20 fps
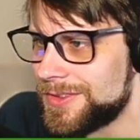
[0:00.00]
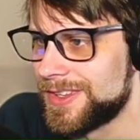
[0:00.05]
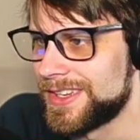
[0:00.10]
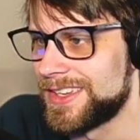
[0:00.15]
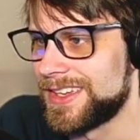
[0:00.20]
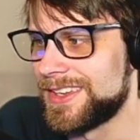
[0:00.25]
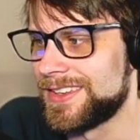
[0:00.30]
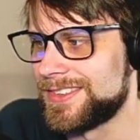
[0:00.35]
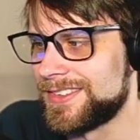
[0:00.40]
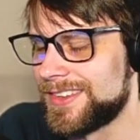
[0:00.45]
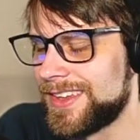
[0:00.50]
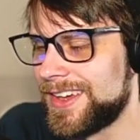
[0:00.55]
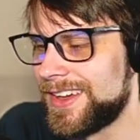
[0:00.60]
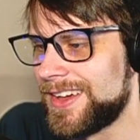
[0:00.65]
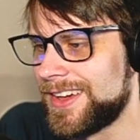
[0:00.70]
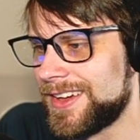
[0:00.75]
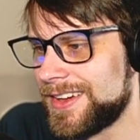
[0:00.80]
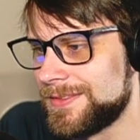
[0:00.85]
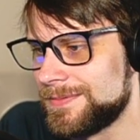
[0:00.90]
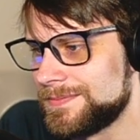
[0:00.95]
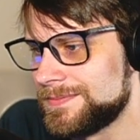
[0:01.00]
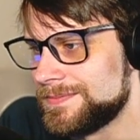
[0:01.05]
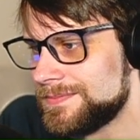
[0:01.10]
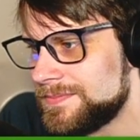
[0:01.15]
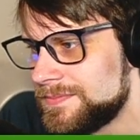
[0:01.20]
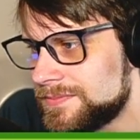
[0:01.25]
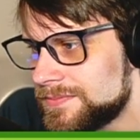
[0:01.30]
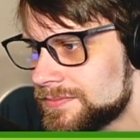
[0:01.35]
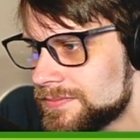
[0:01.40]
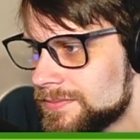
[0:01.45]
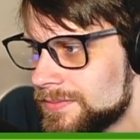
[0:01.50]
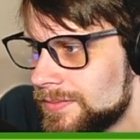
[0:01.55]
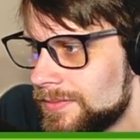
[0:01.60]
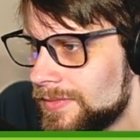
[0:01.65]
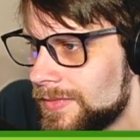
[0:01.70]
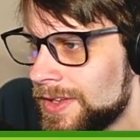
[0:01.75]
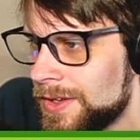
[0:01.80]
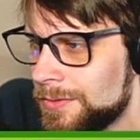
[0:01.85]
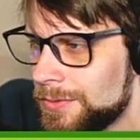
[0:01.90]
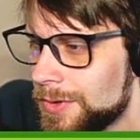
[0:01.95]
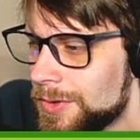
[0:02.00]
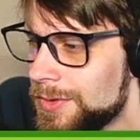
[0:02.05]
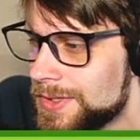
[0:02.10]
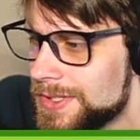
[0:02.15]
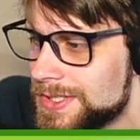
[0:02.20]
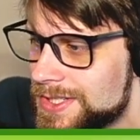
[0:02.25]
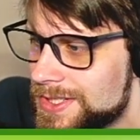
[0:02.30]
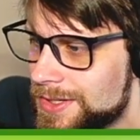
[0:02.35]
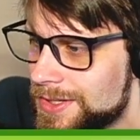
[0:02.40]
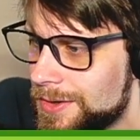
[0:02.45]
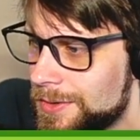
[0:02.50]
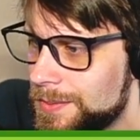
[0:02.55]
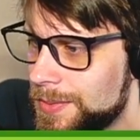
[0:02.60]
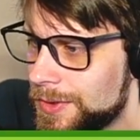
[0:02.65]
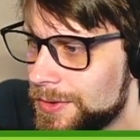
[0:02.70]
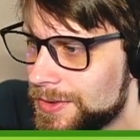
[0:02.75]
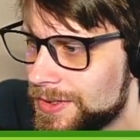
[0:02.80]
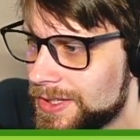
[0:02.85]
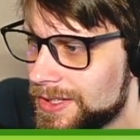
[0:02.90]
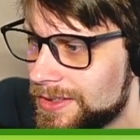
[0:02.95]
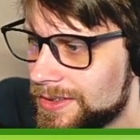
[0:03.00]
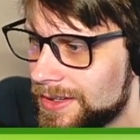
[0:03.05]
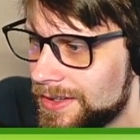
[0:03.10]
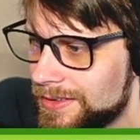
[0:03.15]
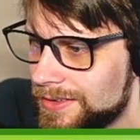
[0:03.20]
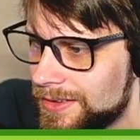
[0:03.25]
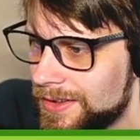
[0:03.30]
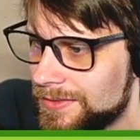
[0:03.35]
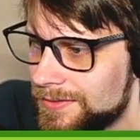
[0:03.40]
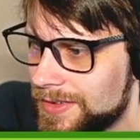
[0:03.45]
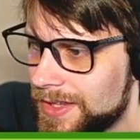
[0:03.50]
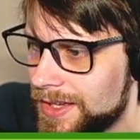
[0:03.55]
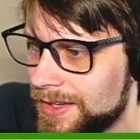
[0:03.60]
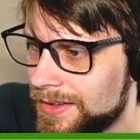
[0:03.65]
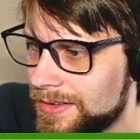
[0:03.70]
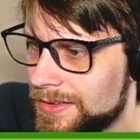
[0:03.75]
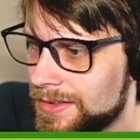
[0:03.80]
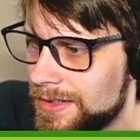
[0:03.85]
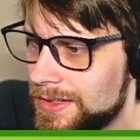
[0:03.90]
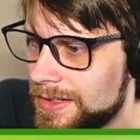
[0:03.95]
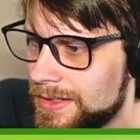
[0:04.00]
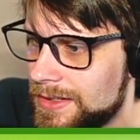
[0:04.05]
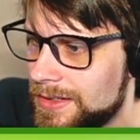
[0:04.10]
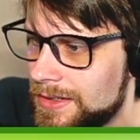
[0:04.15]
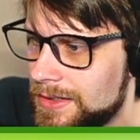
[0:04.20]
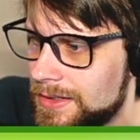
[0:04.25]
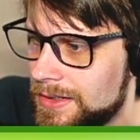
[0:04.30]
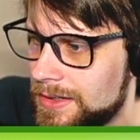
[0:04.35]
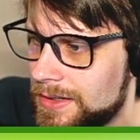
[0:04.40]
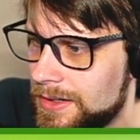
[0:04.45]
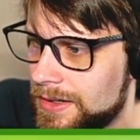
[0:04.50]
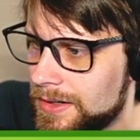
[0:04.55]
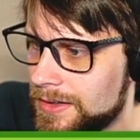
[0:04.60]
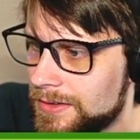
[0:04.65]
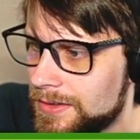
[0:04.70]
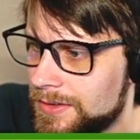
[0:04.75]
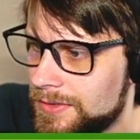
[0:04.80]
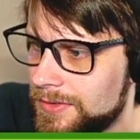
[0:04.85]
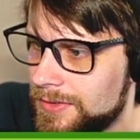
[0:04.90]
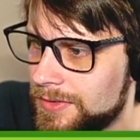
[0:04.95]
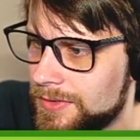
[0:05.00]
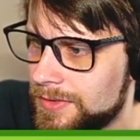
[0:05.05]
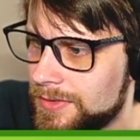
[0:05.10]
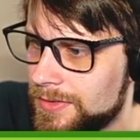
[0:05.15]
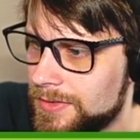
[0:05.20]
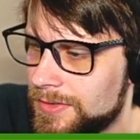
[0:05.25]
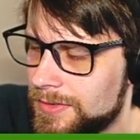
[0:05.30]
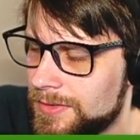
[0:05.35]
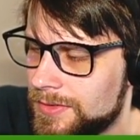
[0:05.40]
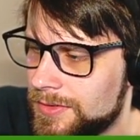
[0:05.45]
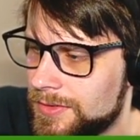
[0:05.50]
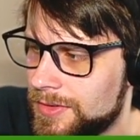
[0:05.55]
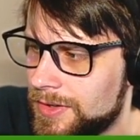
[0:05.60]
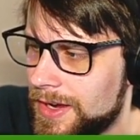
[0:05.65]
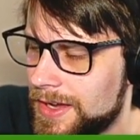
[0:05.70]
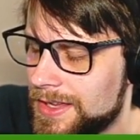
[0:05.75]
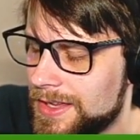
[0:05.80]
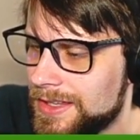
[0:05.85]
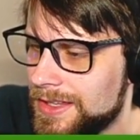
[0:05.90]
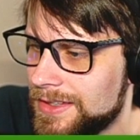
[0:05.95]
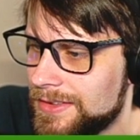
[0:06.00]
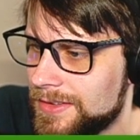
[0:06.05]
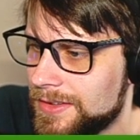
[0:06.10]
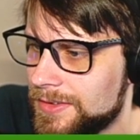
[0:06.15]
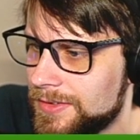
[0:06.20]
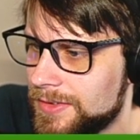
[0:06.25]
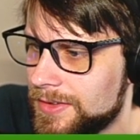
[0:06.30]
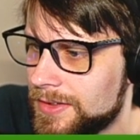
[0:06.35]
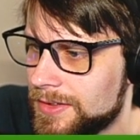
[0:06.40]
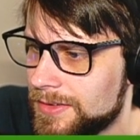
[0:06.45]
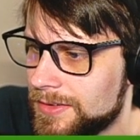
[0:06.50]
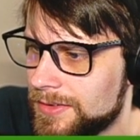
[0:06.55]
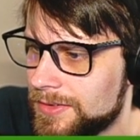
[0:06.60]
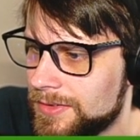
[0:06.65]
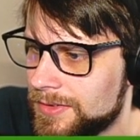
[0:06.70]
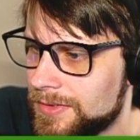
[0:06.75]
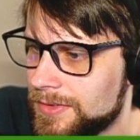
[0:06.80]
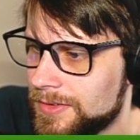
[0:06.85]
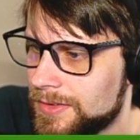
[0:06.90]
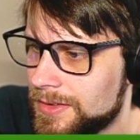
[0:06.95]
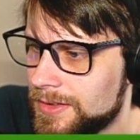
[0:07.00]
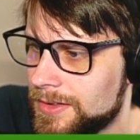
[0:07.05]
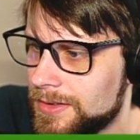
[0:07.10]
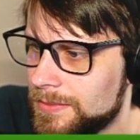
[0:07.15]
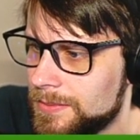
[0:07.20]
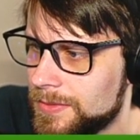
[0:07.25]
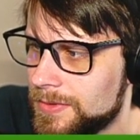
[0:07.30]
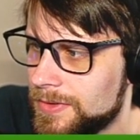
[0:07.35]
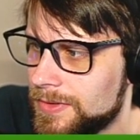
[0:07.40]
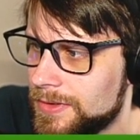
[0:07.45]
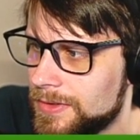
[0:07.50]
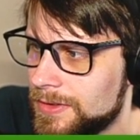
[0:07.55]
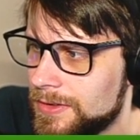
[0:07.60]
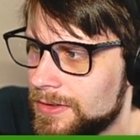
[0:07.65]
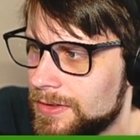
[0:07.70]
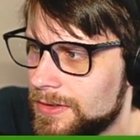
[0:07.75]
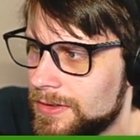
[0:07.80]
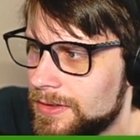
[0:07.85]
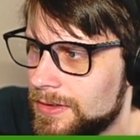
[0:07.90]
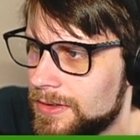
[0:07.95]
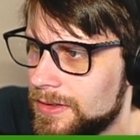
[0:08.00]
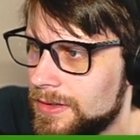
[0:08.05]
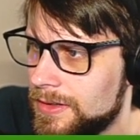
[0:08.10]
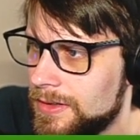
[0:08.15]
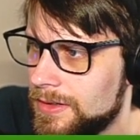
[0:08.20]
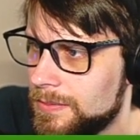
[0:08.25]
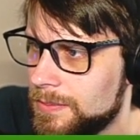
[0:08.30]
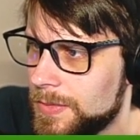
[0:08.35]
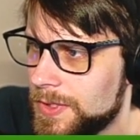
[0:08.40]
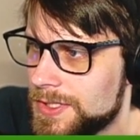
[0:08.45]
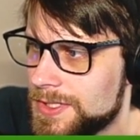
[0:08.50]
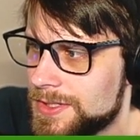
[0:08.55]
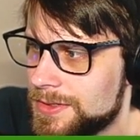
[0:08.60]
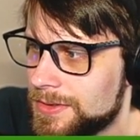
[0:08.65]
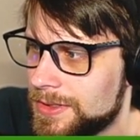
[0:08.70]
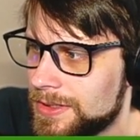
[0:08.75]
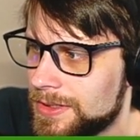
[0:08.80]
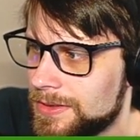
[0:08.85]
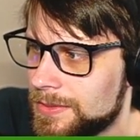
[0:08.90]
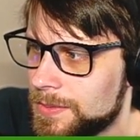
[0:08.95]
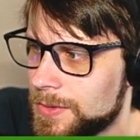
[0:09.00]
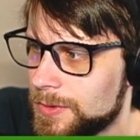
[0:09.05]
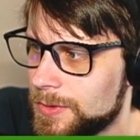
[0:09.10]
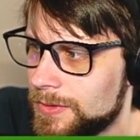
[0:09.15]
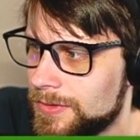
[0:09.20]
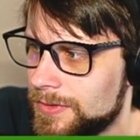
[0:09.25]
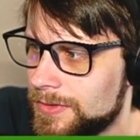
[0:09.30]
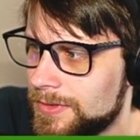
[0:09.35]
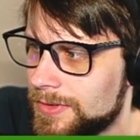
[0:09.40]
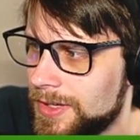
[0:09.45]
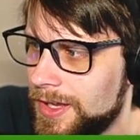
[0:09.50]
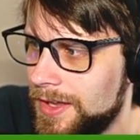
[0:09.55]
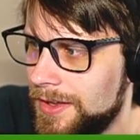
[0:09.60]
I guess. Ruth is so bulky. I love that. All right, let's try and get this thing to sleep. Please don't get the boost.